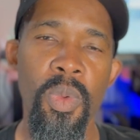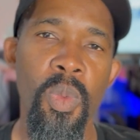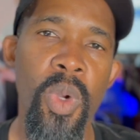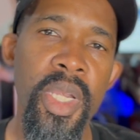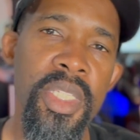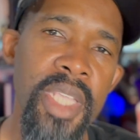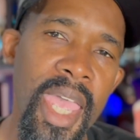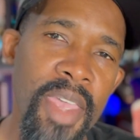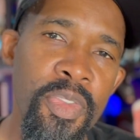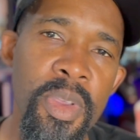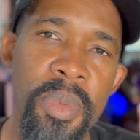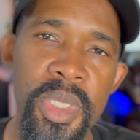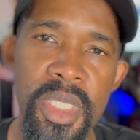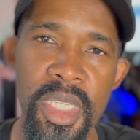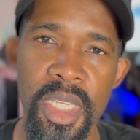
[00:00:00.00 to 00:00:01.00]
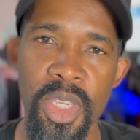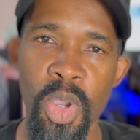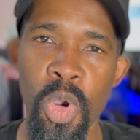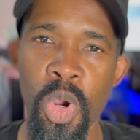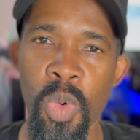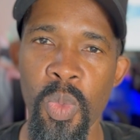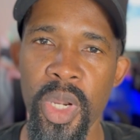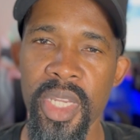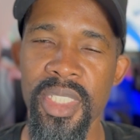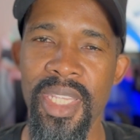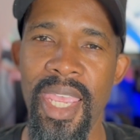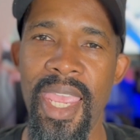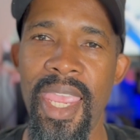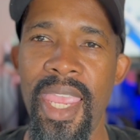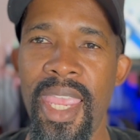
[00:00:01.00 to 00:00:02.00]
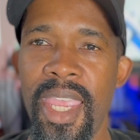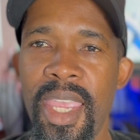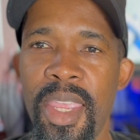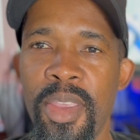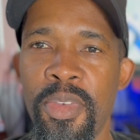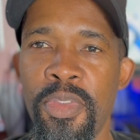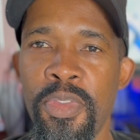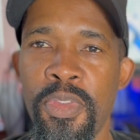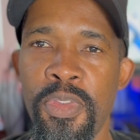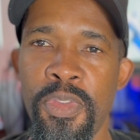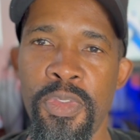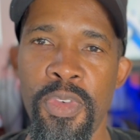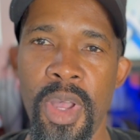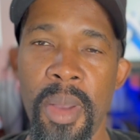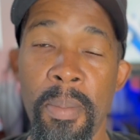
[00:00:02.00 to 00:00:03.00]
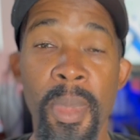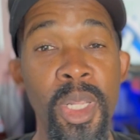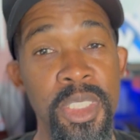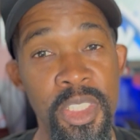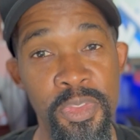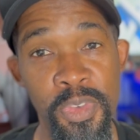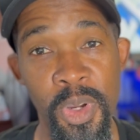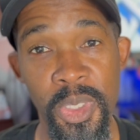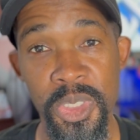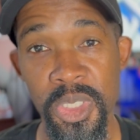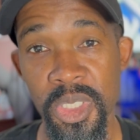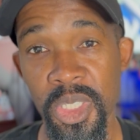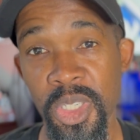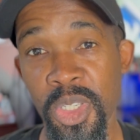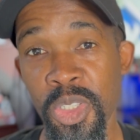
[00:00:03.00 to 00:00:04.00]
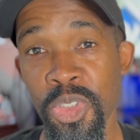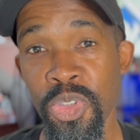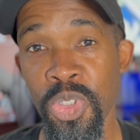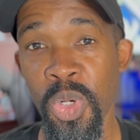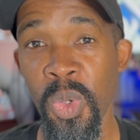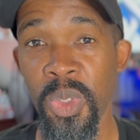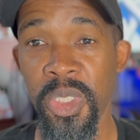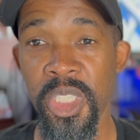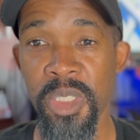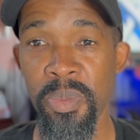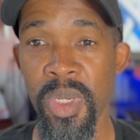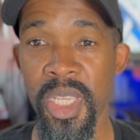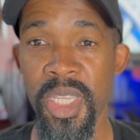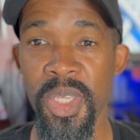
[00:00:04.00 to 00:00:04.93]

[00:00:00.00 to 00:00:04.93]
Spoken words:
What is a FMC, or what is a multifunction control display